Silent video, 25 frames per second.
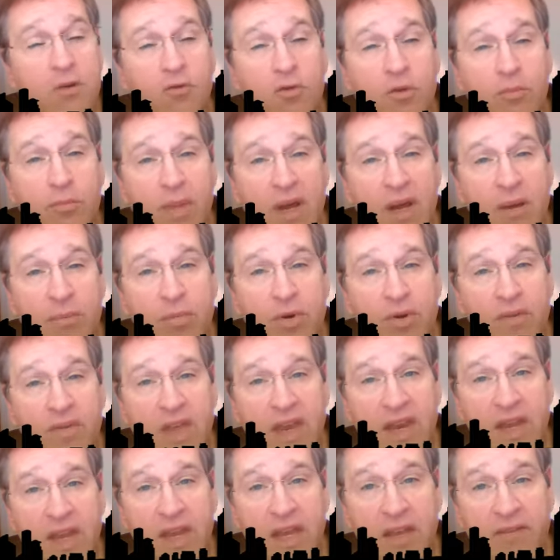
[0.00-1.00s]
Remember
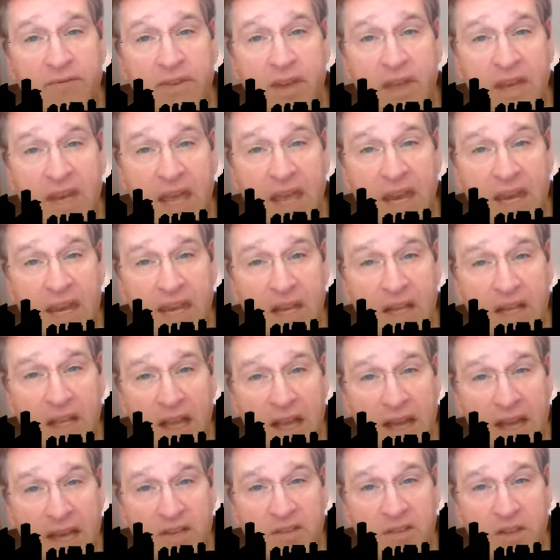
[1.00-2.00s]
that if in any
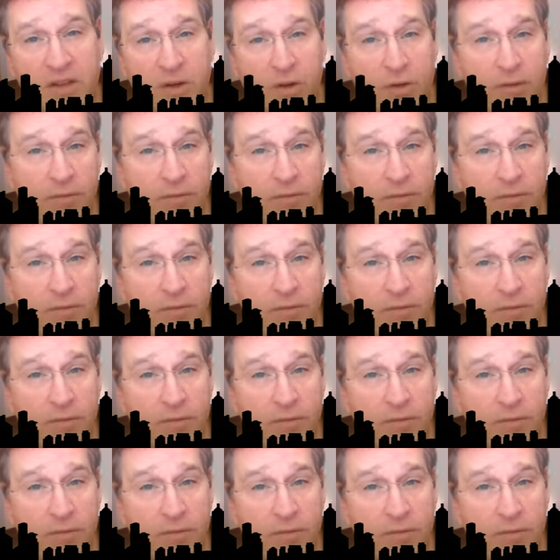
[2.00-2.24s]
class that